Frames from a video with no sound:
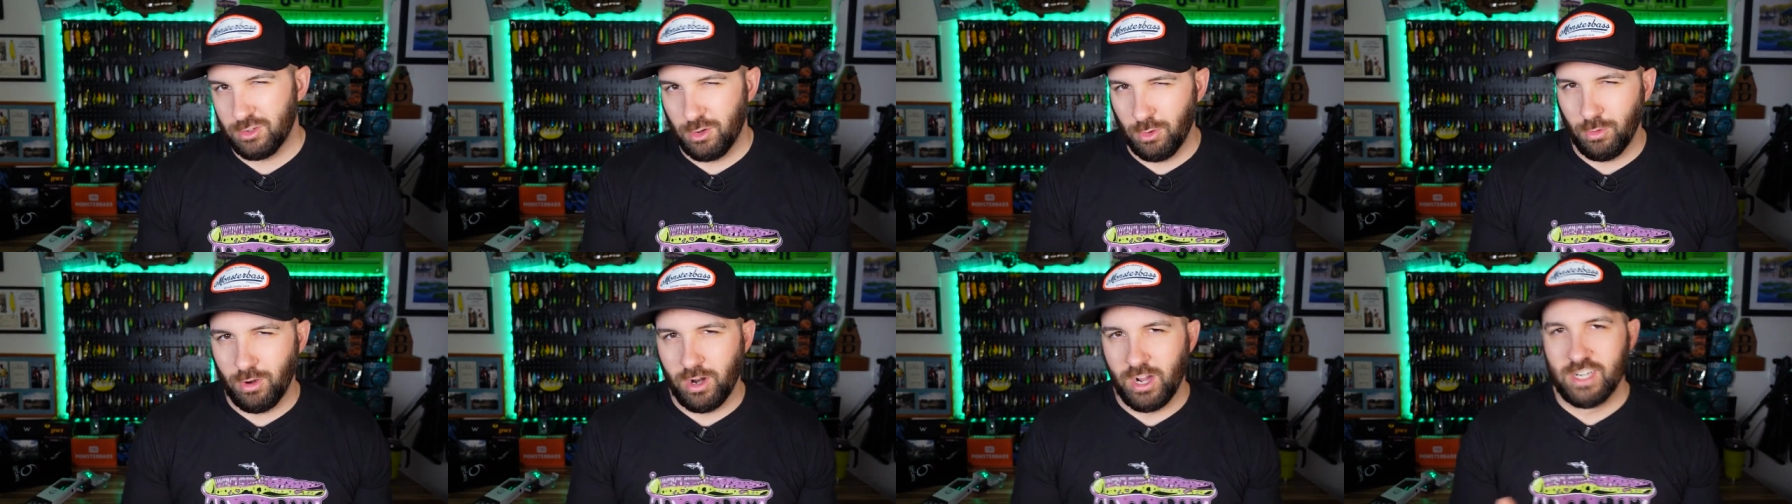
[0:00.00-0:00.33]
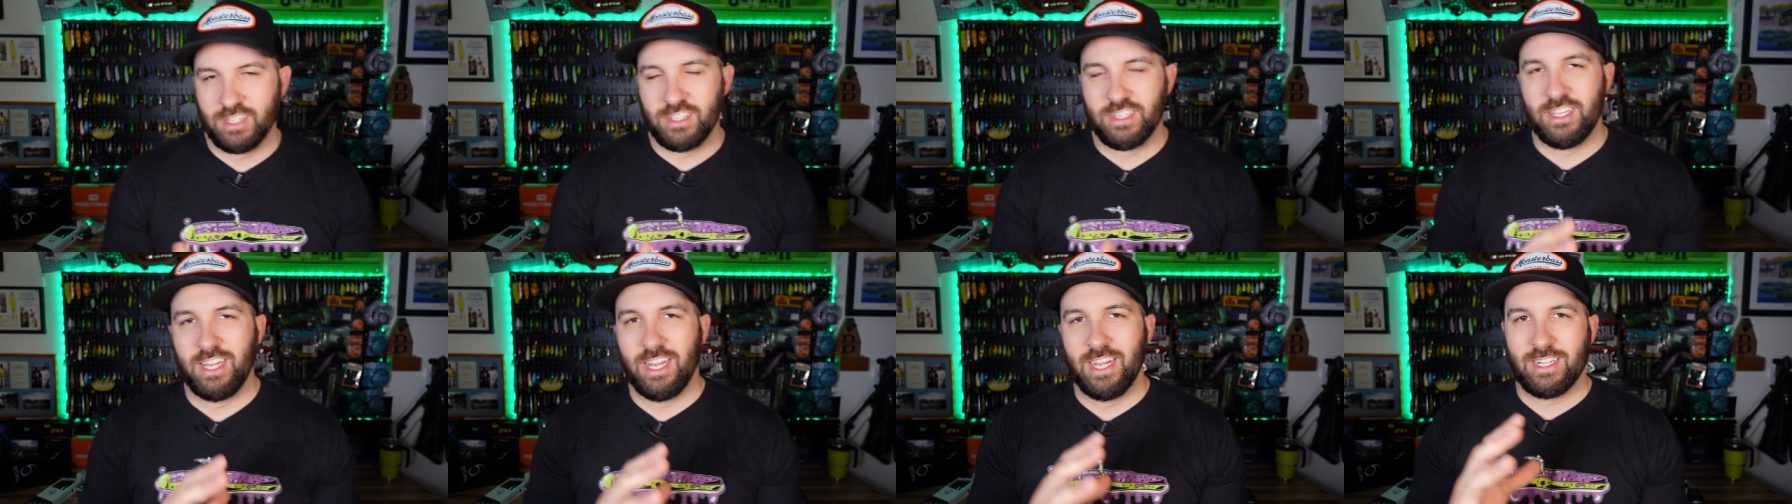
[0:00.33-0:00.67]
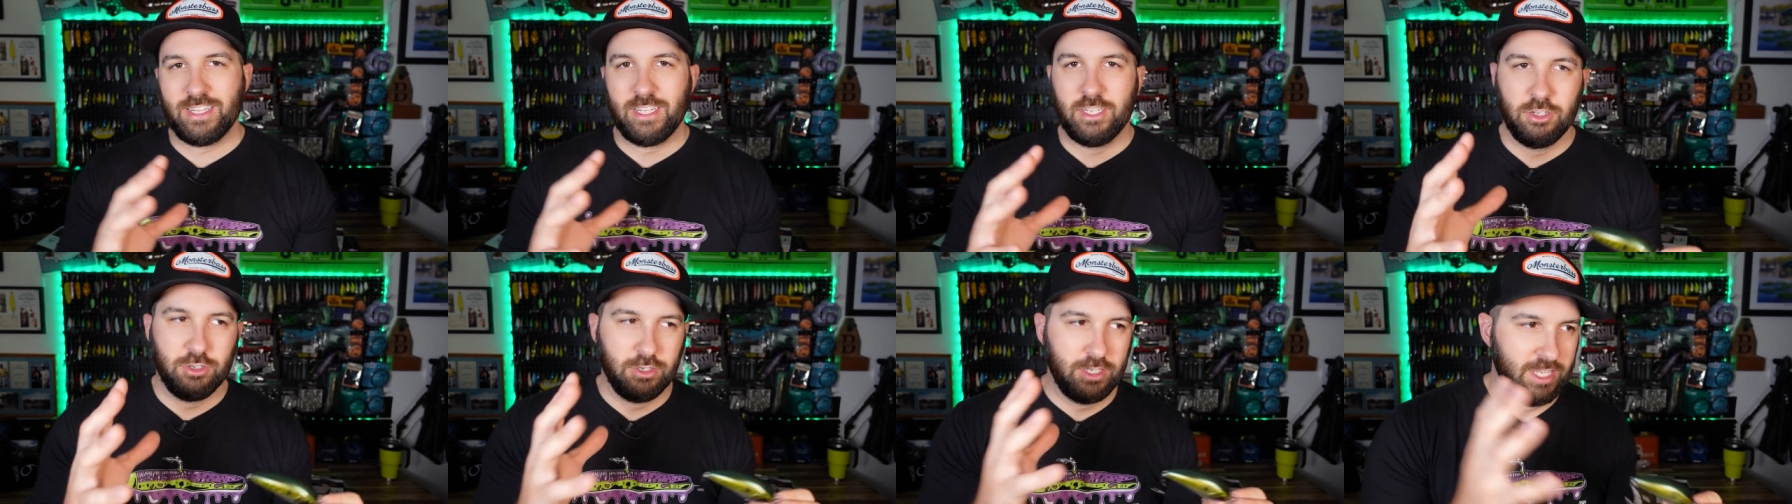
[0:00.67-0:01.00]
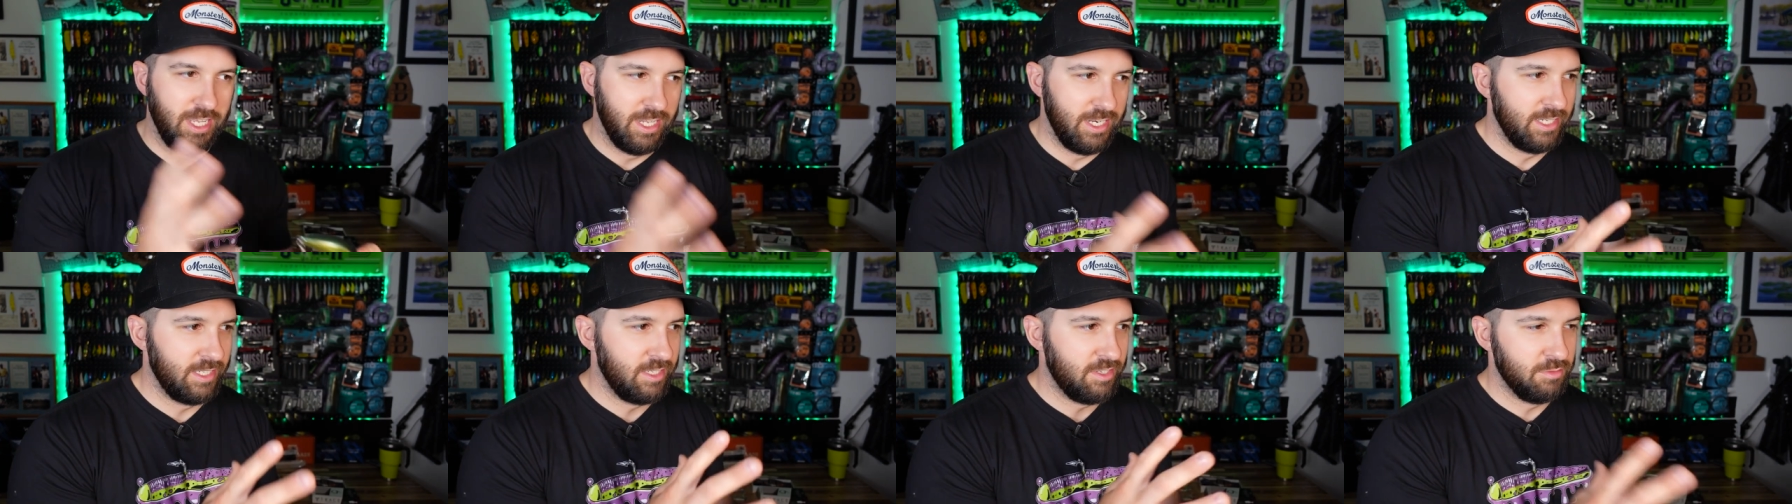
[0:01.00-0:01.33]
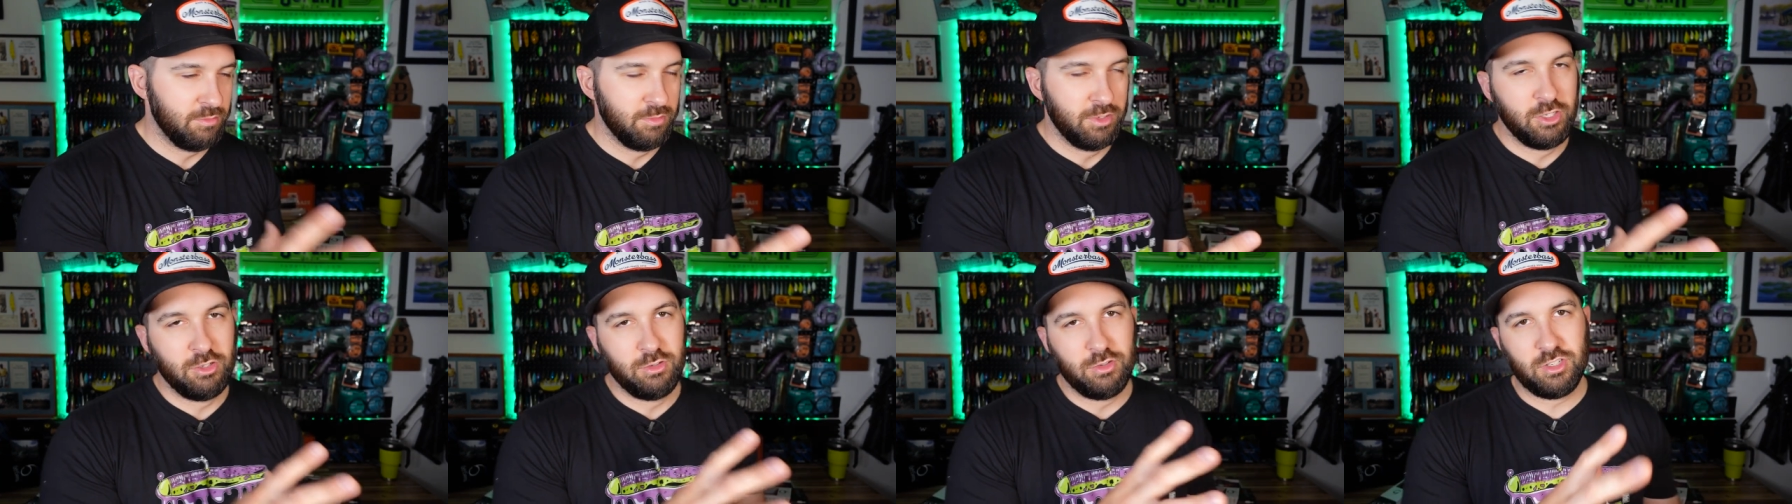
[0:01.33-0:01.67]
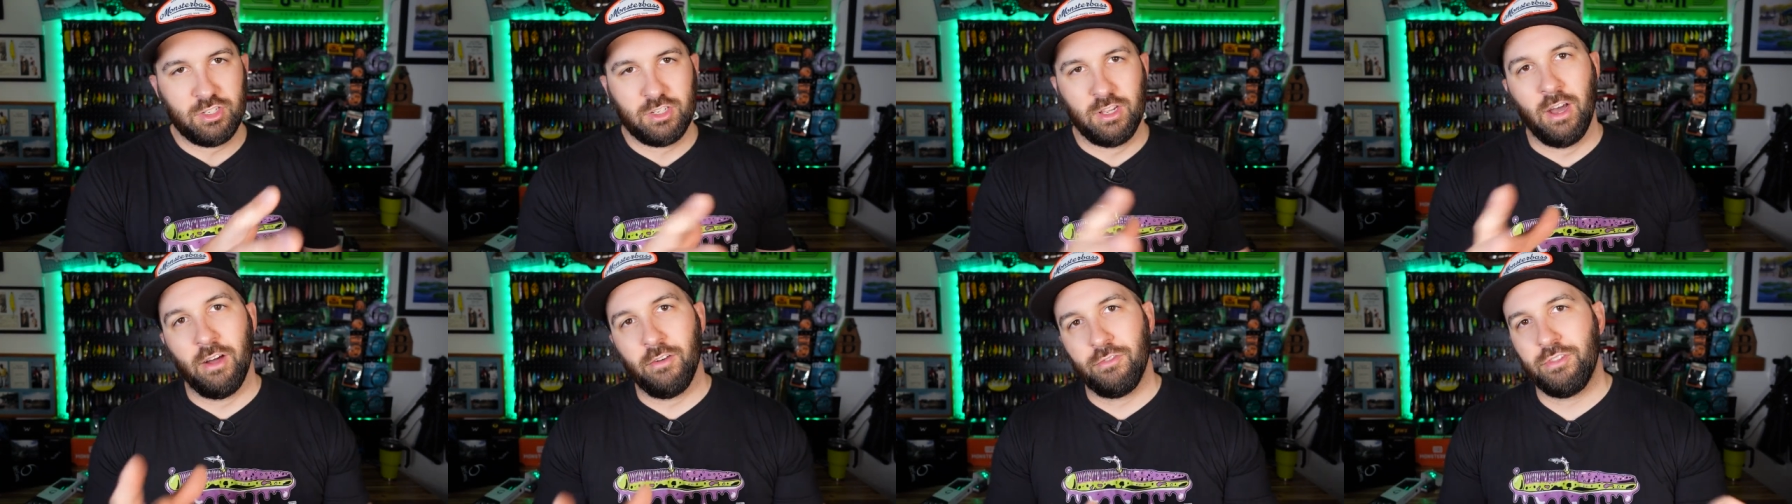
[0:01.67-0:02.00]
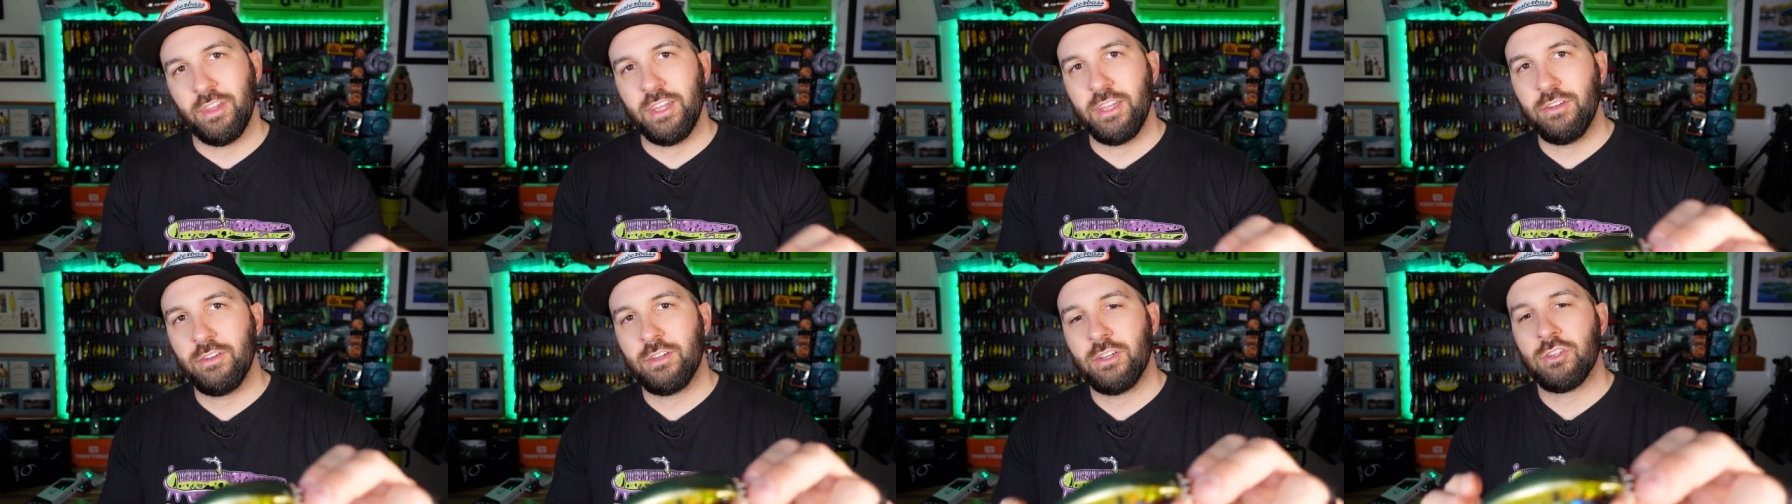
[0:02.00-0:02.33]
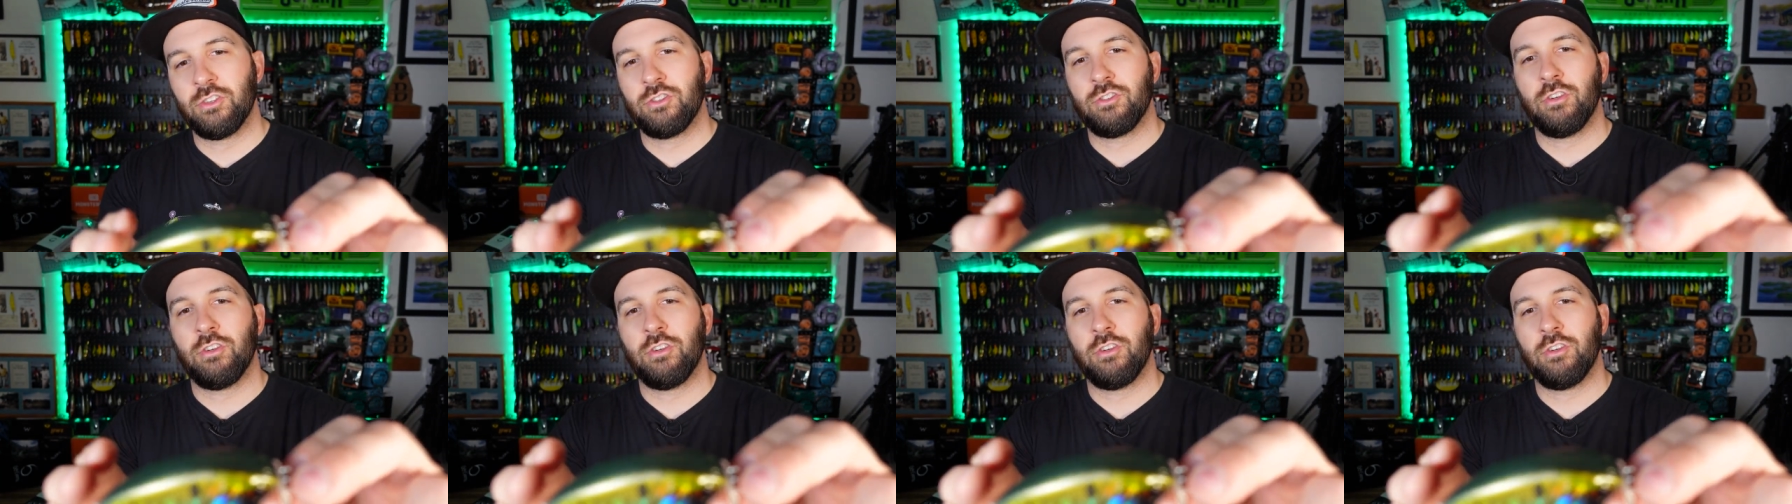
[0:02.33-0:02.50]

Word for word: garage stack that you're getting some new stuff that you can